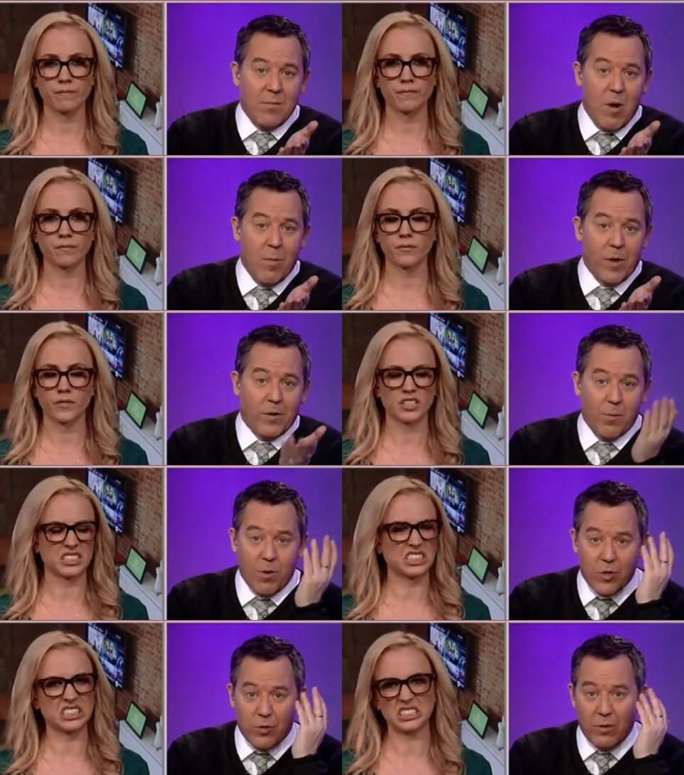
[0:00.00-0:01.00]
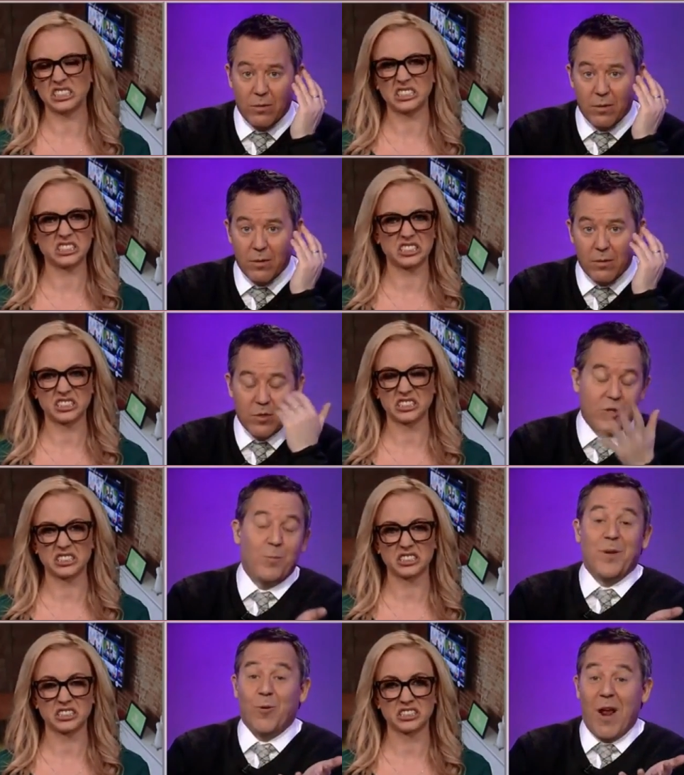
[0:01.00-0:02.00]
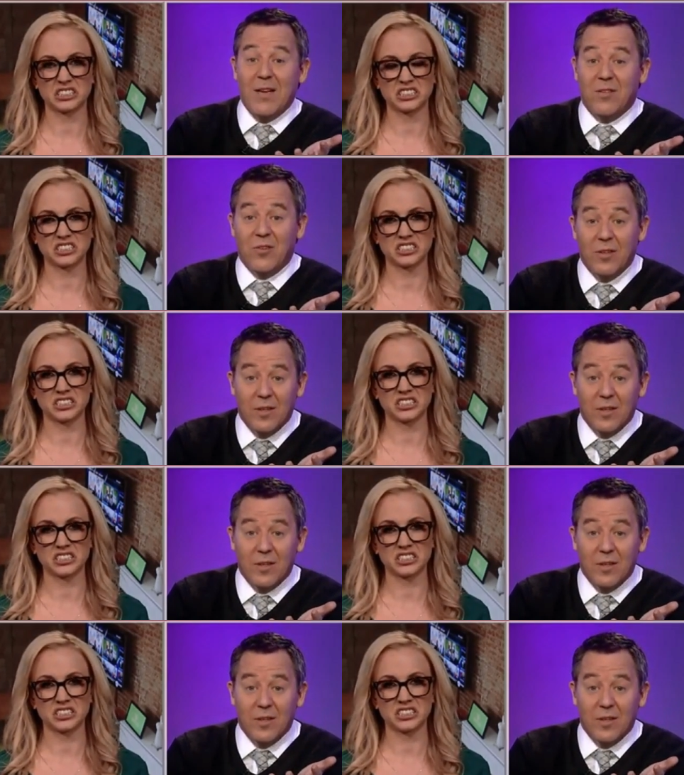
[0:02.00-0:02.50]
Speaker 1: Mobile commercial. This should be great.